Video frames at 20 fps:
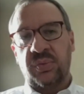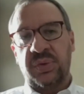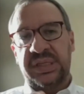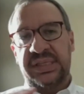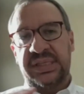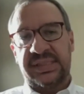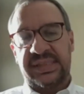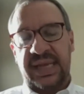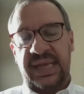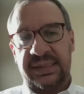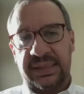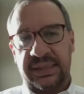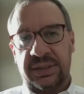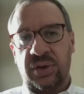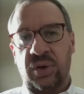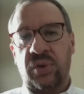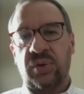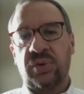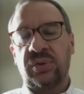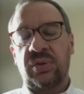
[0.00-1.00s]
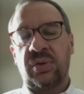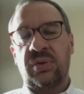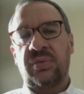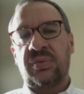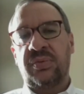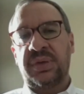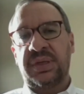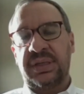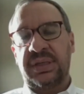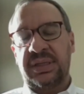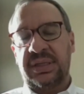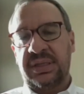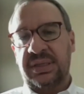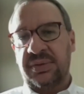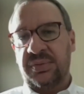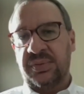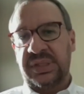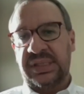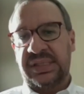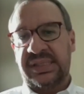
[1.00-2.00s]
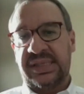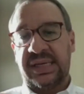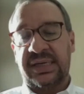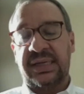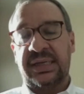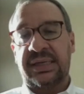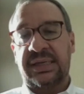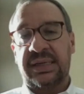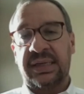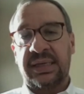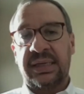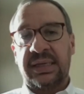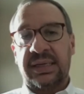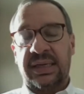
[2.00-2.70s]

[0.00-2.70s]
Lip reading: We set a goal. We set it